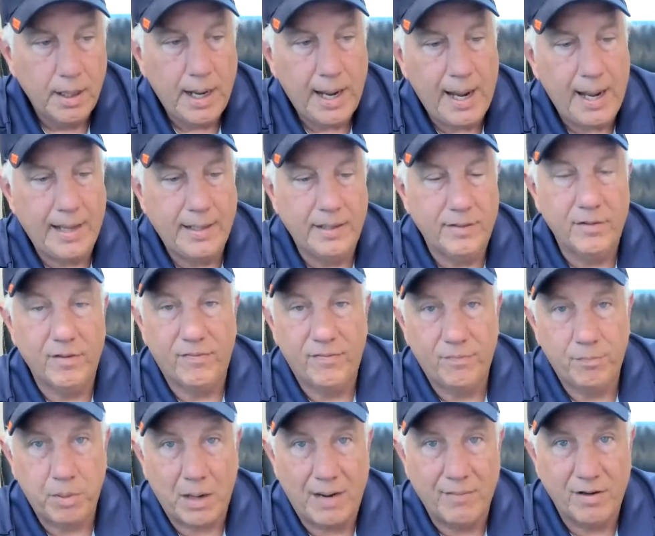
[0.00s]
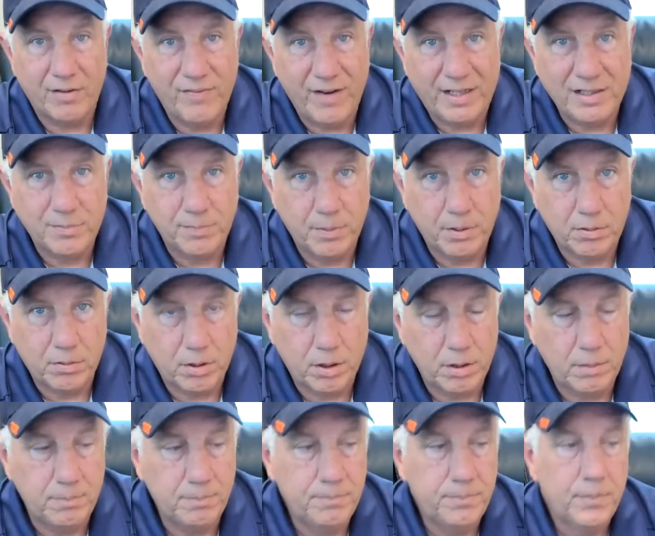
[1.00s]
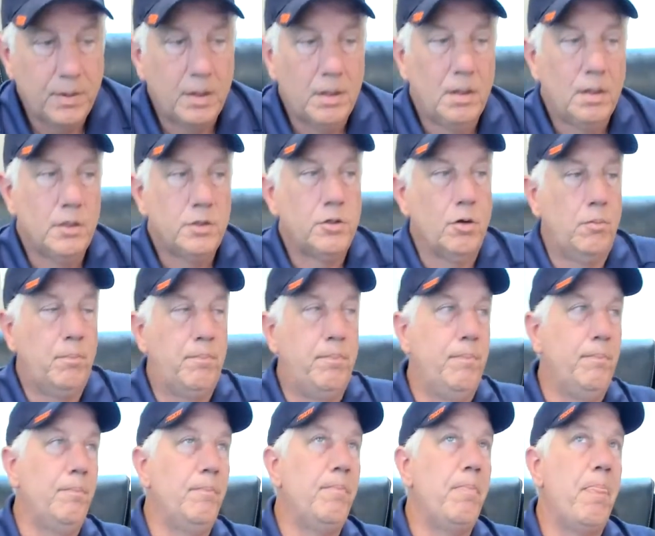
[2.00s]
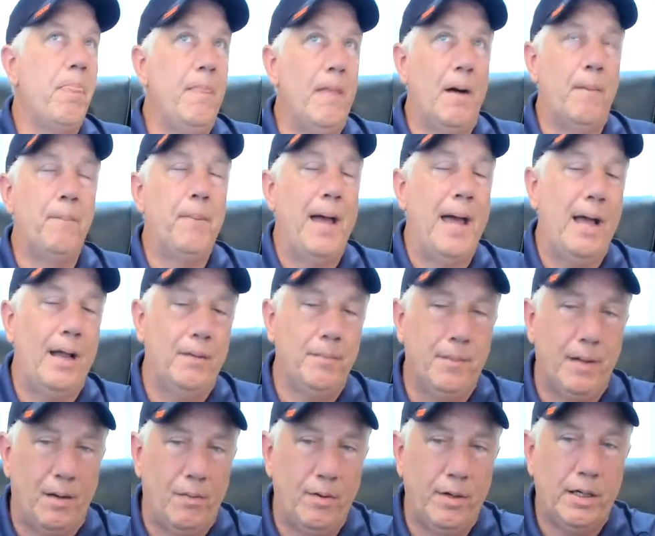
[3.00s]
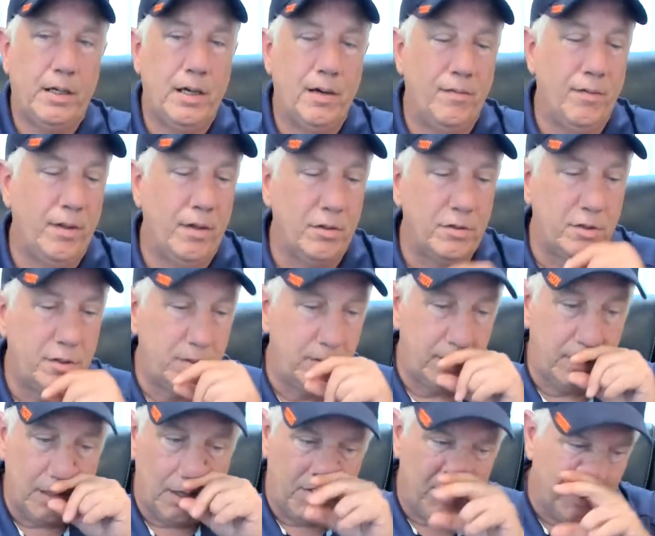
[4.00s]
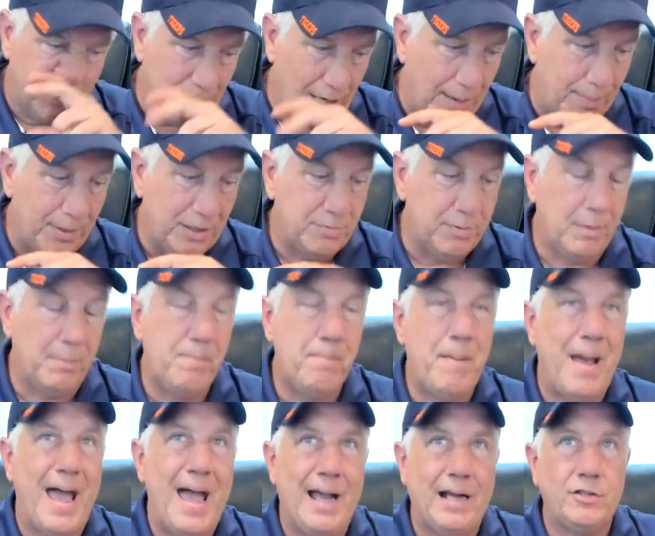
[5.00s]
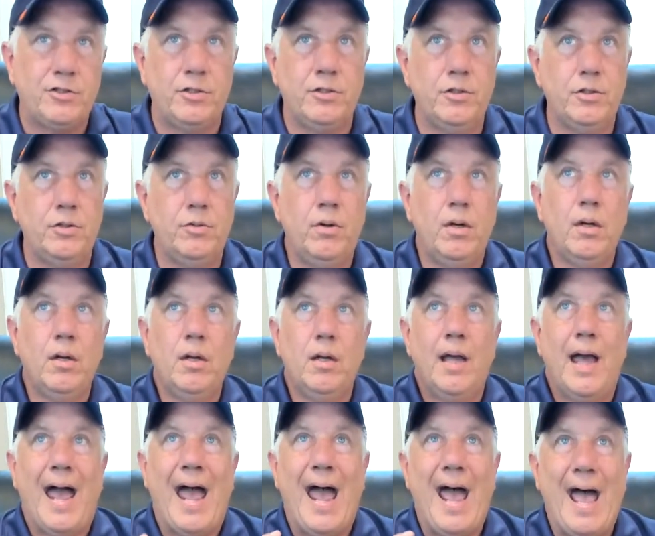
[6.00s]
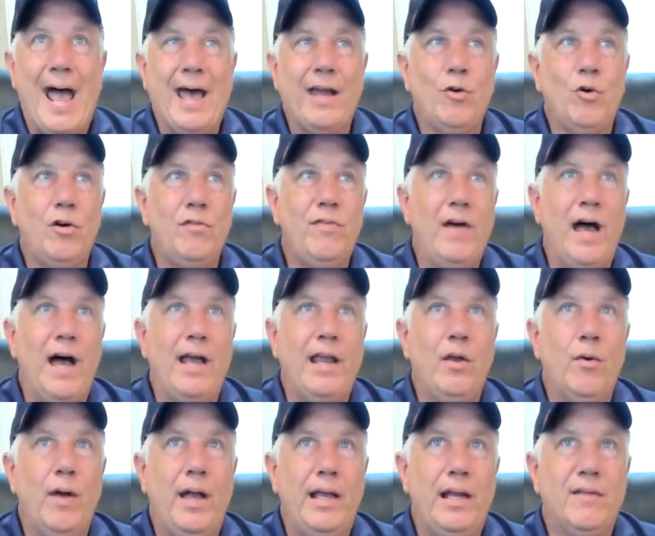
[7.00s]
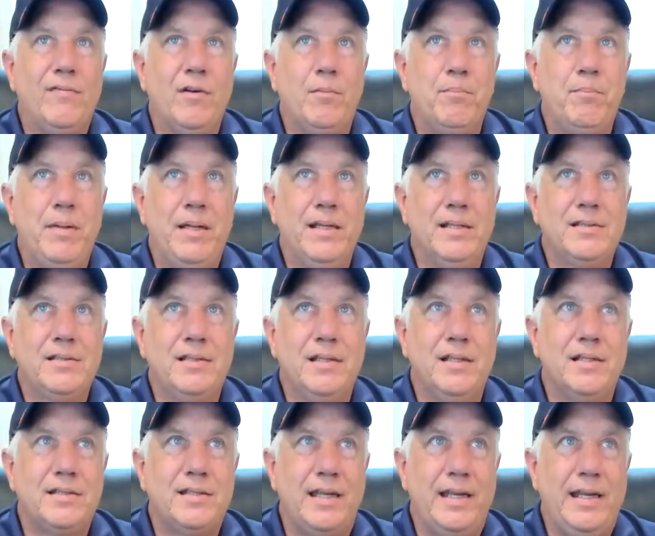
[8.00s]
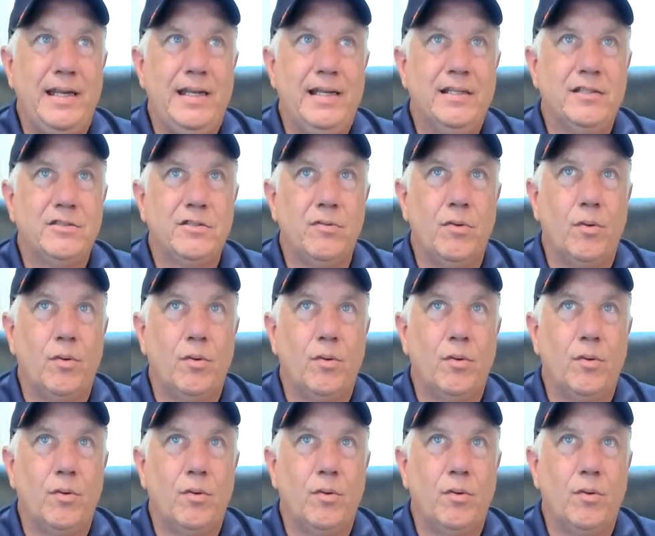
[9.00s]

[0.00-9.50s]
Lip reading: and in the private Facebook group. So now I want to cover those couple of topics, but back to how to evaluate if a business is